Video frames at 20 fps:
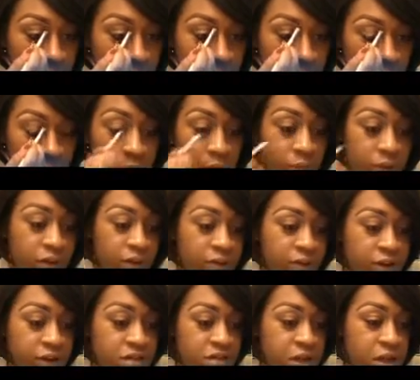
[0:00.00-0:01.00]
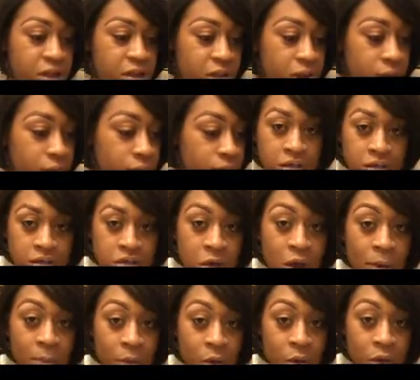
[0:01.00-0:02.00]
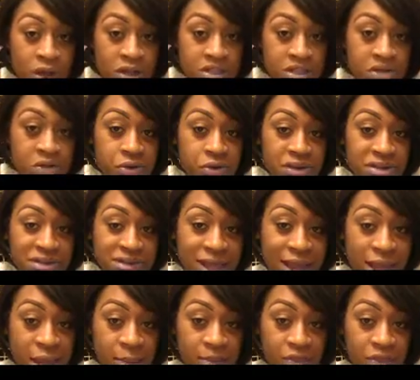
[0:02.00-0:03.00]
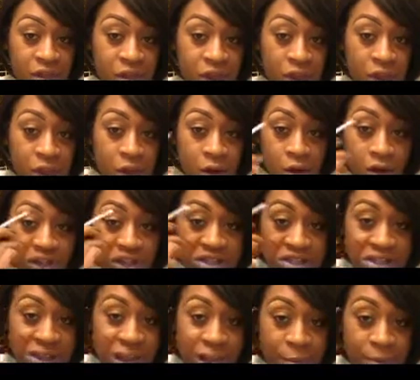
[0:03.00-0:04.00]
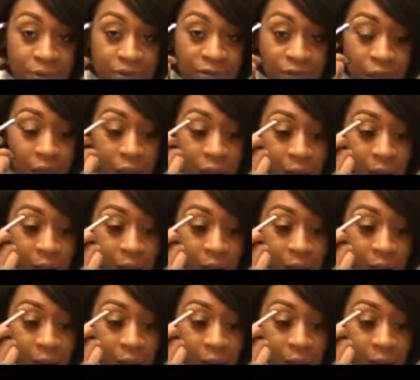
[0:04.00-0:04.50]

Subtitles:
You can always fix that though. So I'm going to do the same thing on the top of the